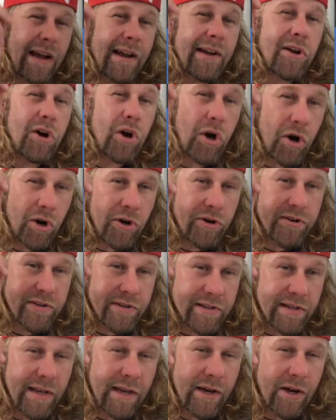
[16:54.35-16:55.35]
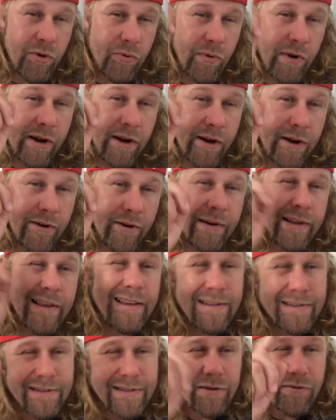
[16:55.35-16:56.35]
of hard to tell where
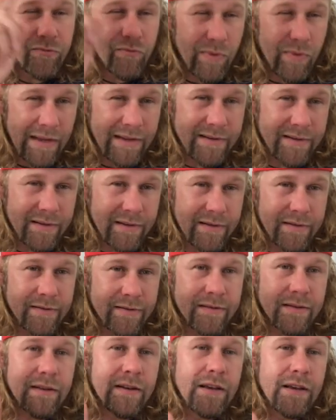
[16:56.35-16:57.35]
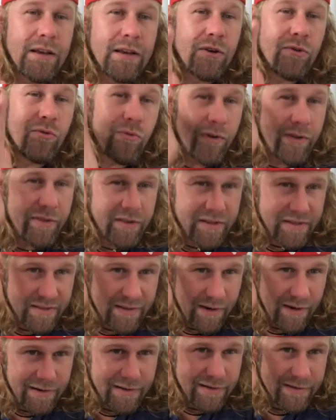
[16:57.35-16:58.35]
east and west is when the
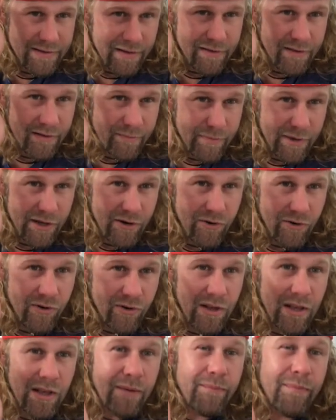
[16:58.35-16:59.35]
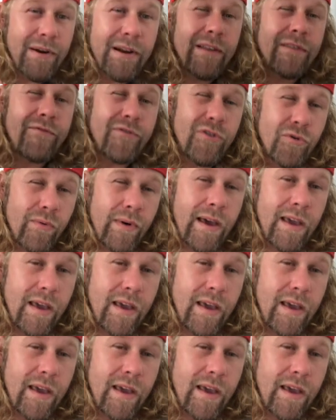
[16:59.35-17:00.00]
sun is in the middle. But if you wake